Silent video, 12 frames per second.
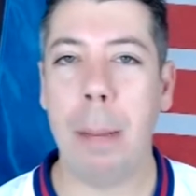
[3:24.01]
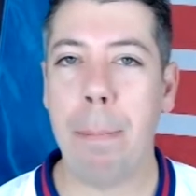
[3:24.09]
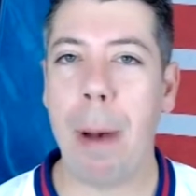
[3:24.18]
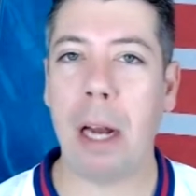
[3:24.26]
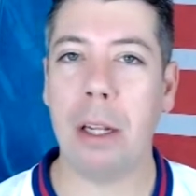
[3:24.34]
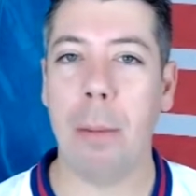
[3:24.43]
They
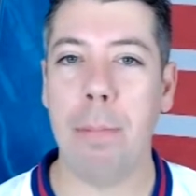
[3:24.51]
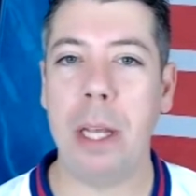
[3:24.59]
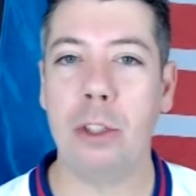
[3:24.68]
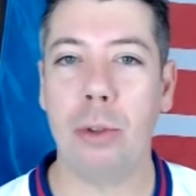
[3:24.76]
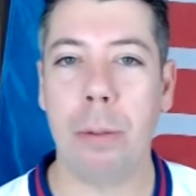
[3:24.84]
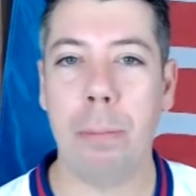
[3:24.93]
bottled up
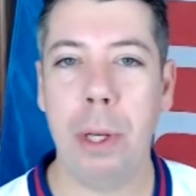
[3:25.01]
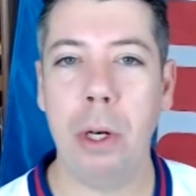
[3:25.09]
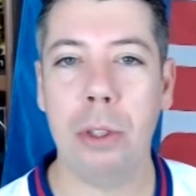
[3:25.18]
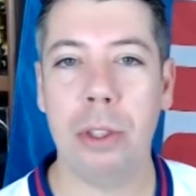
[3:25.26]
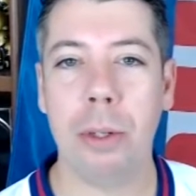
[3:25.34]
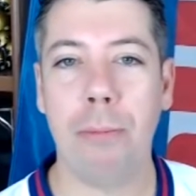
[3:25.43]
Adrian
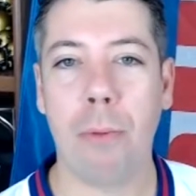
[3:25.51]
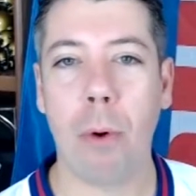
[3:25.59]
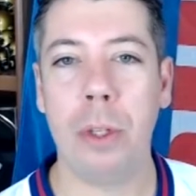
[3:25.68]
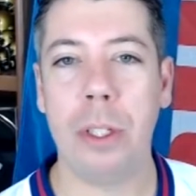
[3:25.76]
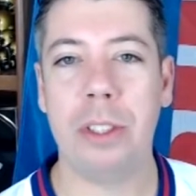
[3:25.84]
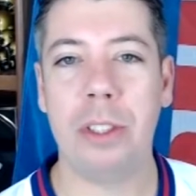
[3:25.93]
Peterson for
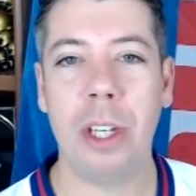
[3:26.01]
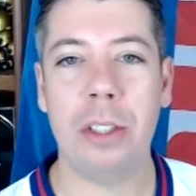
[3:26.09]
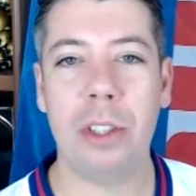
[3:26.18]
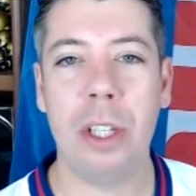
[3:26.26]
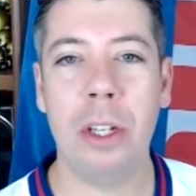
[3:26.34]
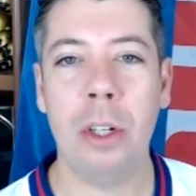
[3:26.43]
only
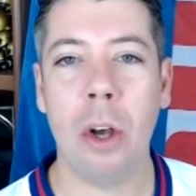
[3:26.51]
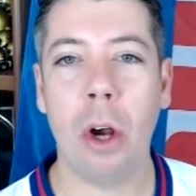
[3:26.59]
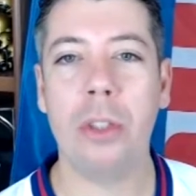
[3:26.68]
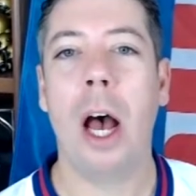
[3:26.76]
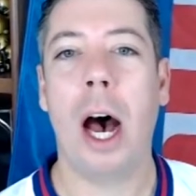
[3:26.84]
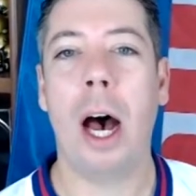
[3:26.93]
16
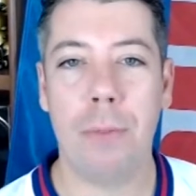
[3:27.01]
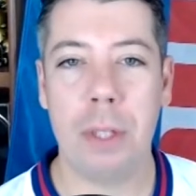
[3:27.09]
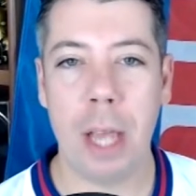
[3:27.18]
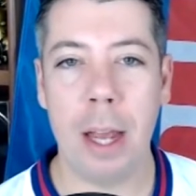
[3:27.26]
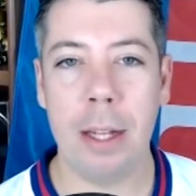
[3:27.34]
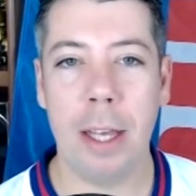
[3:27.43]
yards on
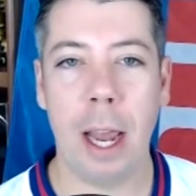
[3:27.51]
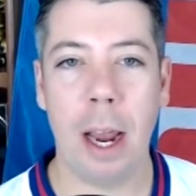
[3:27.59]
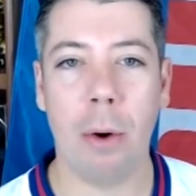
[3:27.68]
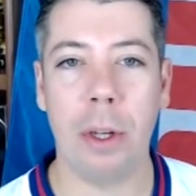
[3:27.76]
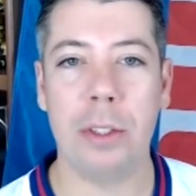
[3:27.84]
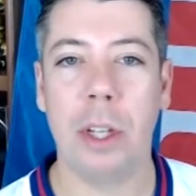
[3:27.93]
10
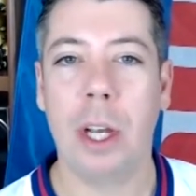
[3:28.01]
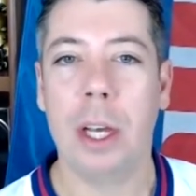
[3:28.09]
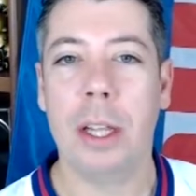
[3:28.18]
carries.